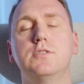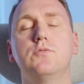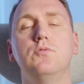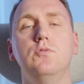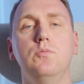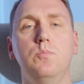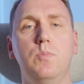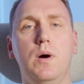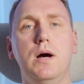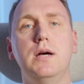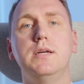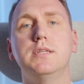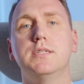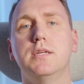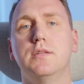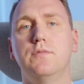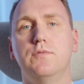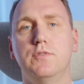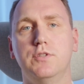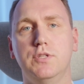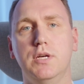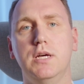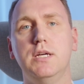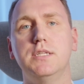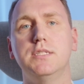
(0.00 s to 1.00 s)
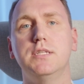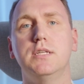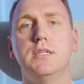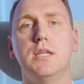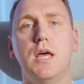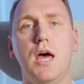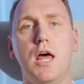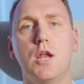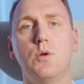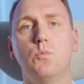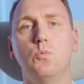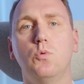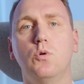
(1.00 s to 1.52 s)
school buys
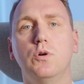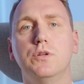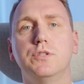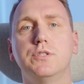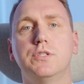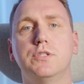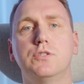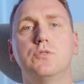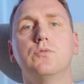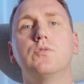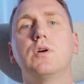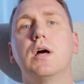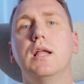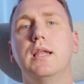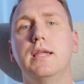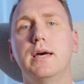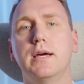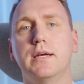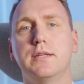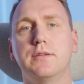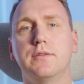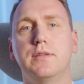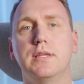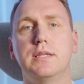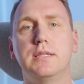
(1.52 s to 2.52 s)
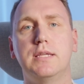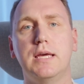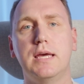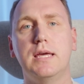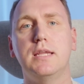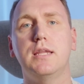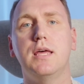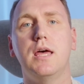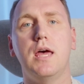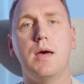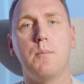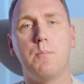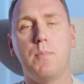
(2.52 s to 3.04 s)
advertising and wants to collect the
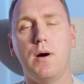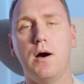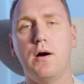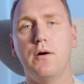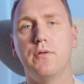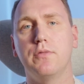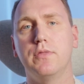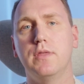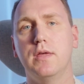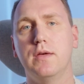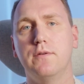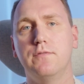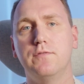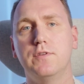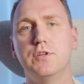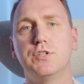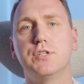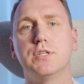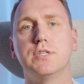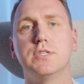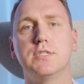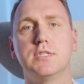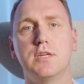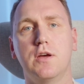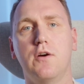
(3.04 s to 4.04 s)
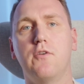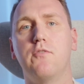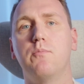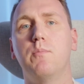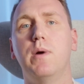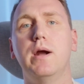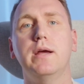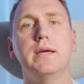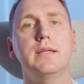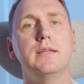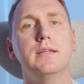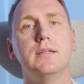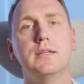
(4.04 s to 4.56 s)
data about the efficiency of
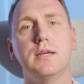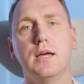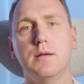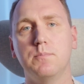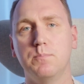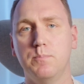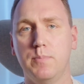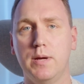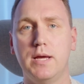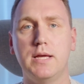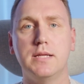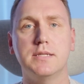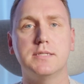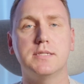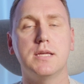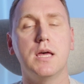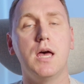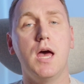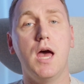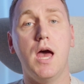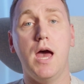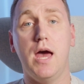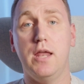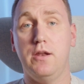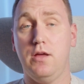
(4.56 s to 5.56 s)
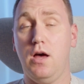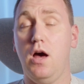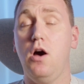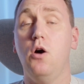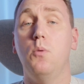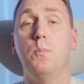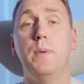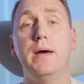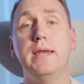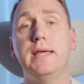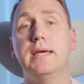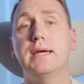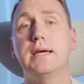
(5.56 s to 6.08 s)
marketing campaigns and
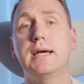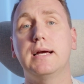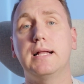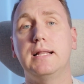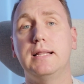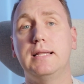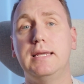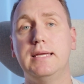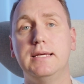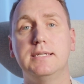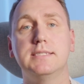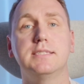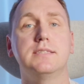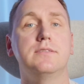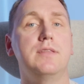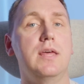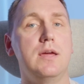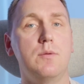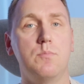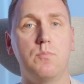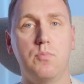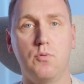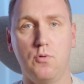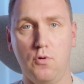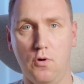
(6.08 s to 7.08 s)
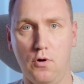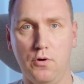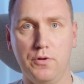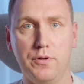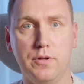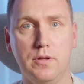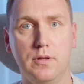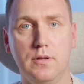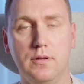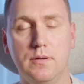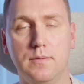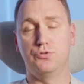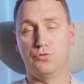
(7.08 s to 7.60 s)
how many clicks they brought.
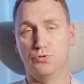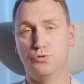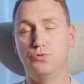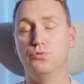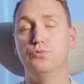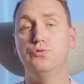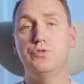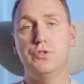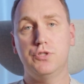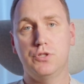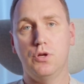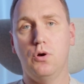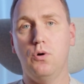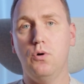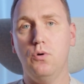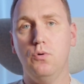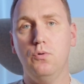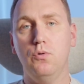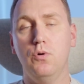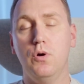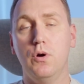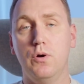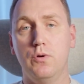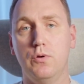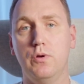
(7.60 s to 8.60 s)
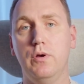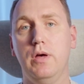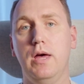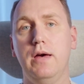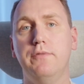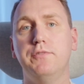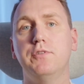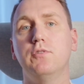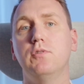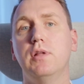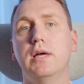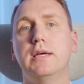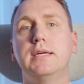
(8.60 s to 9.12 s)
To do so, you
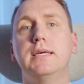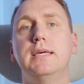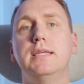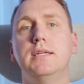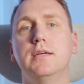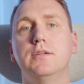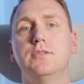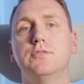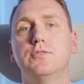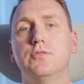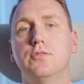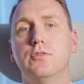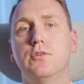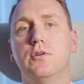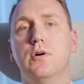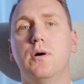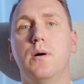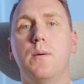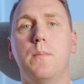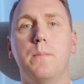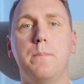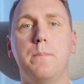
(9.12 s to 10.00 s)
have to log in into